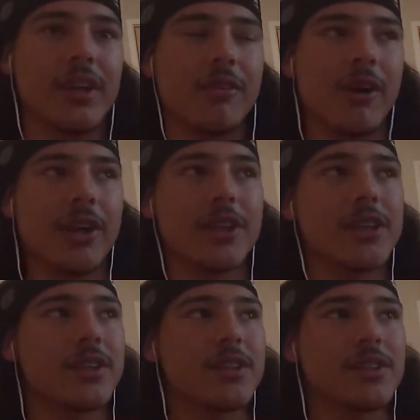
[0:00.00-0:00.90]
Well, I
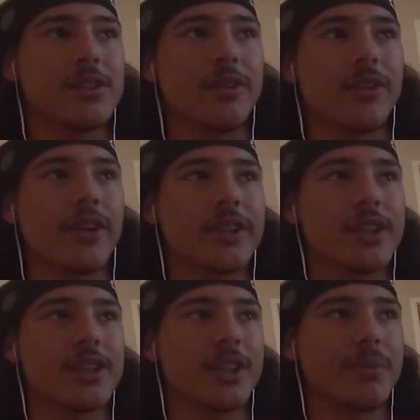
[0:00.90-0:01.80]
did two things.
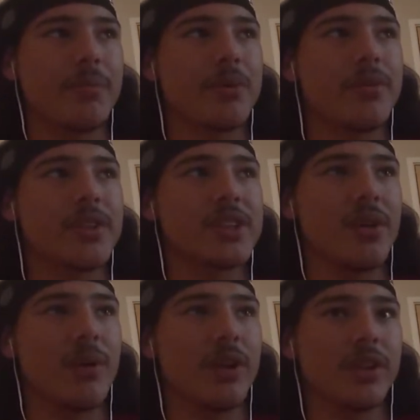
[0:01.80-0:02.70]
I talked about movies I
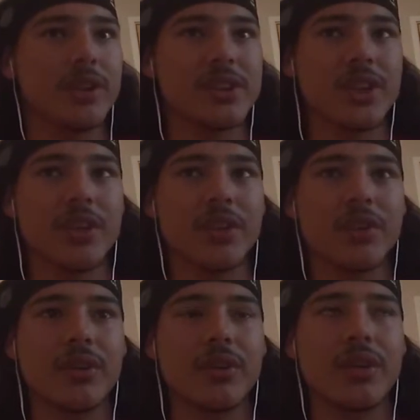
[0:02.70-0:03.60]
wanted to see.
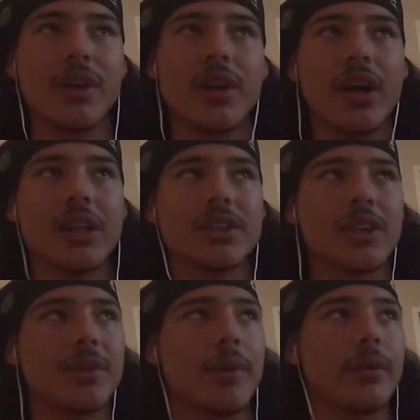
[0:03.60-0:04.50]
I
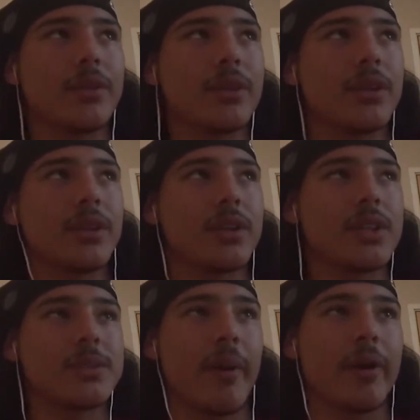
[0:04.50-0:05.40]
talked about the
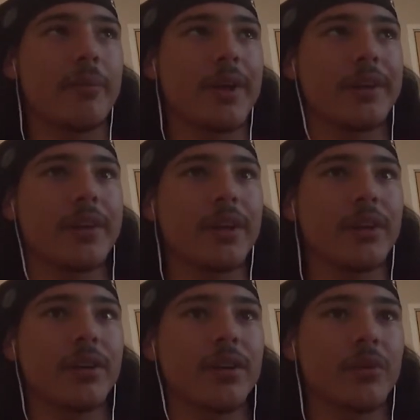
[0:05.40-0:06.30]
Spider-Man
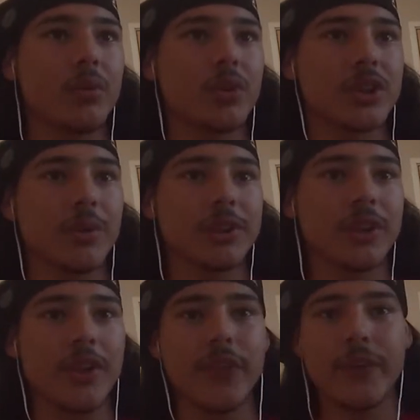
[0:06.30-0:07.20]
thing. So what should
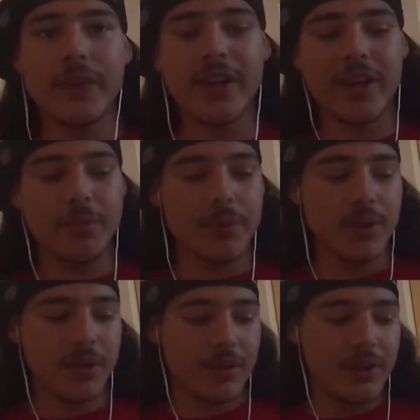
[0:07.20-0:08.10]
the third yada
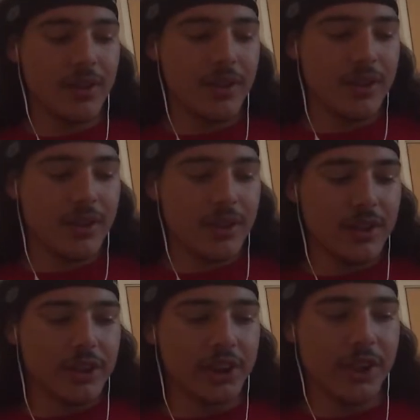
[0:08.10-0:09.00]
be?
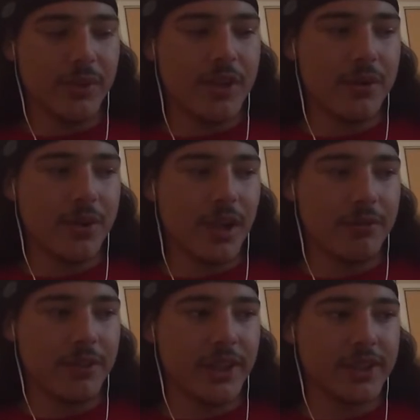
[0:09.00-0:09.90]
Should I do a Q&A
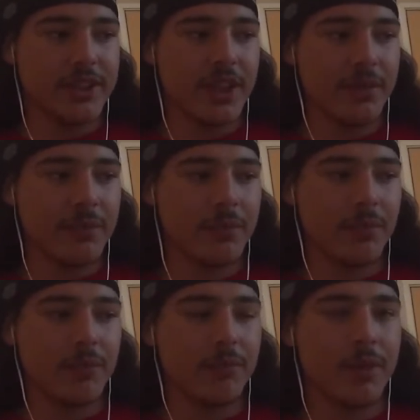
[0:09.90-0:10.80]
for next time?
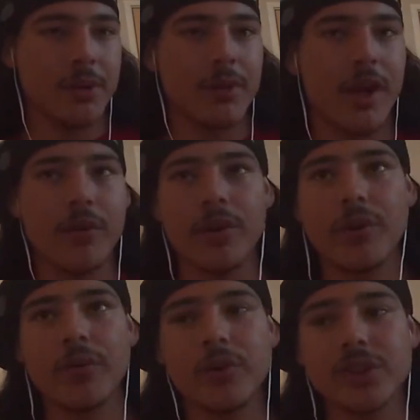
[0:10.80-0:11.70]
Maybe, I don't
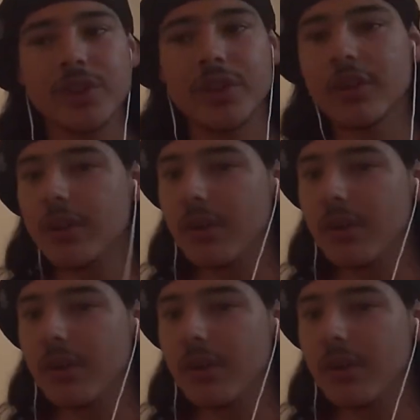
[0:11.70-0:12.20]
know. We'll see.